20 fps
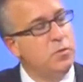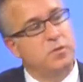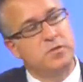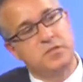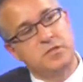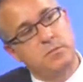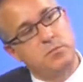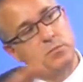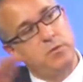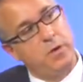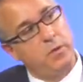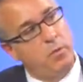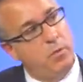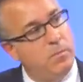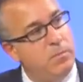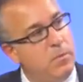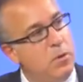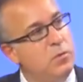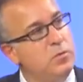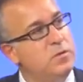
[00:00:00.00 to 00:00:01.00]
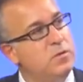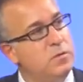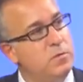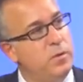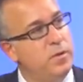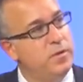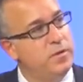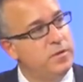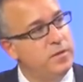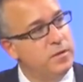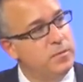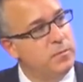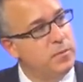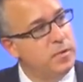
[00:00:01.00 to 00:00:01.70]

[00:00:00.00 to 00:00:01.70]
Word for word: or somewhere remote to where the tick